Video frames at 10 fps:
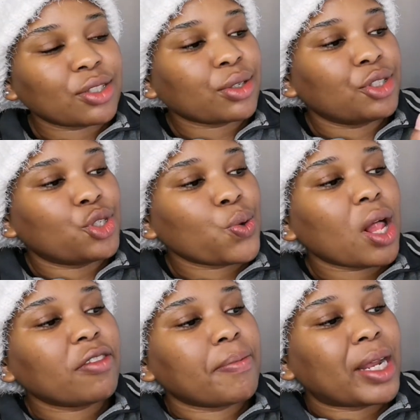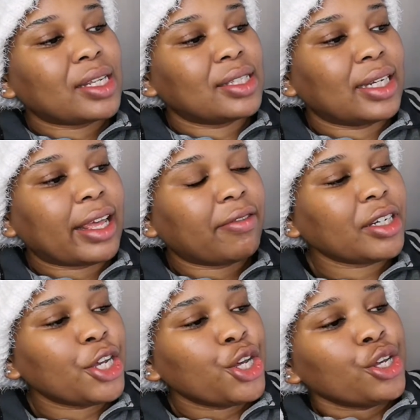So it's 12 minus
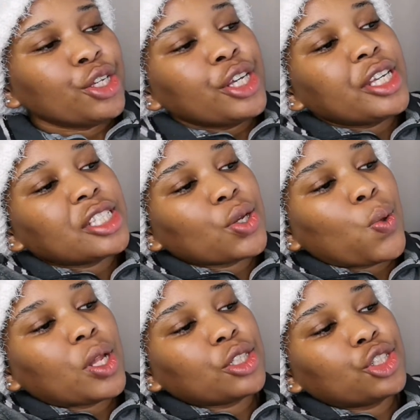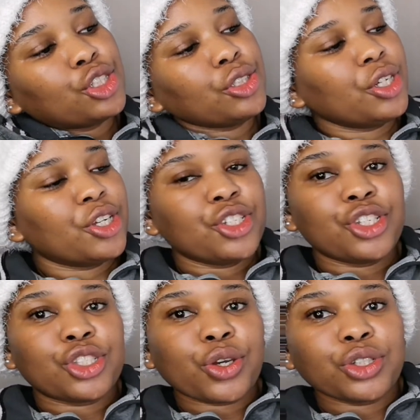11 is equals to,
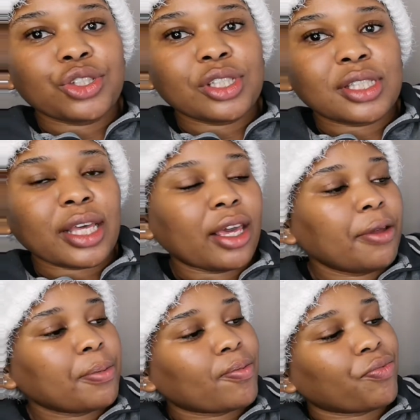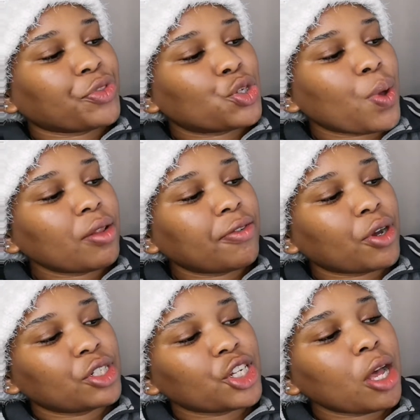she's going to say
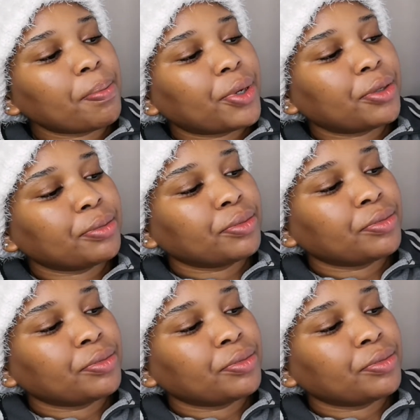12 on top